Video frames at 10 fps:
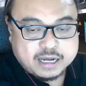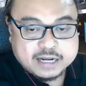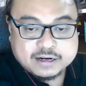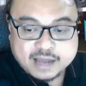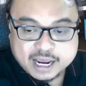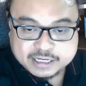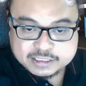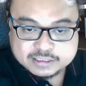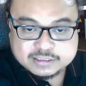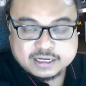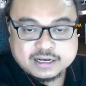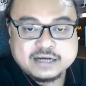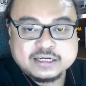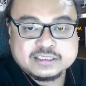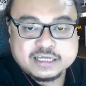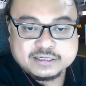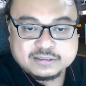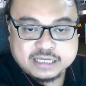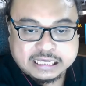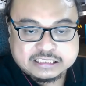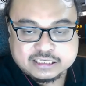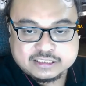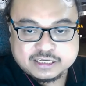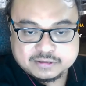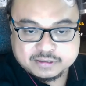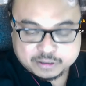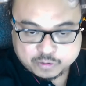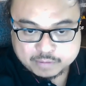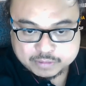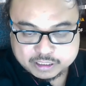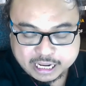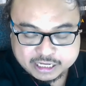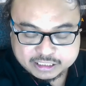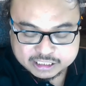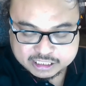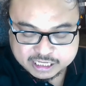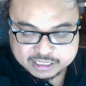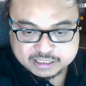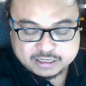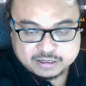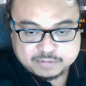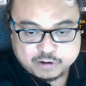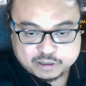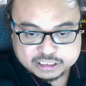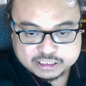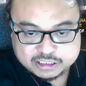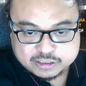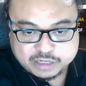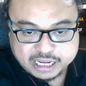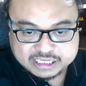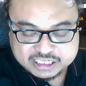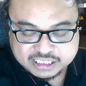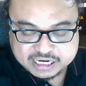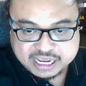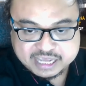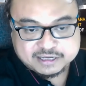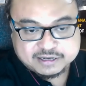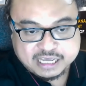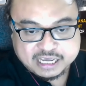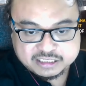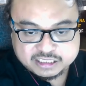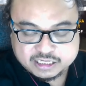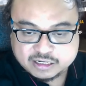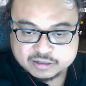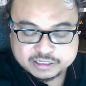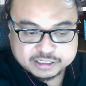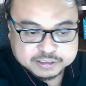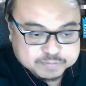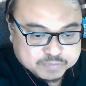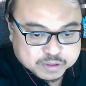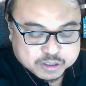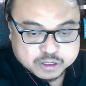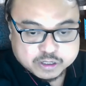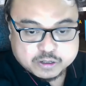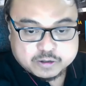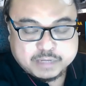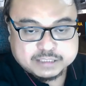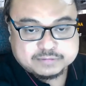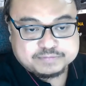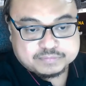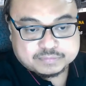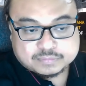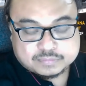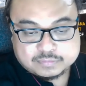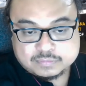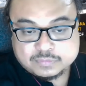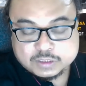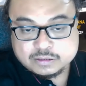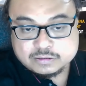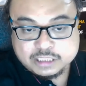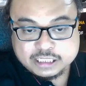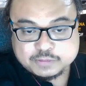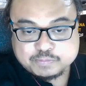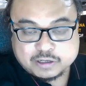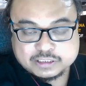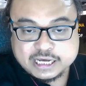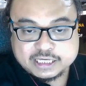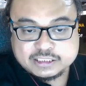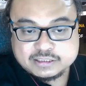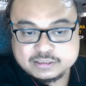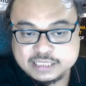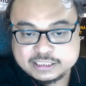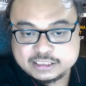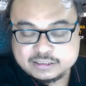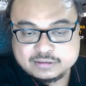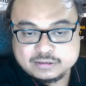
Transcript: analyze and understand the existing requirement, the existing processes, or the existing data, the existing contracts. But this process, yes,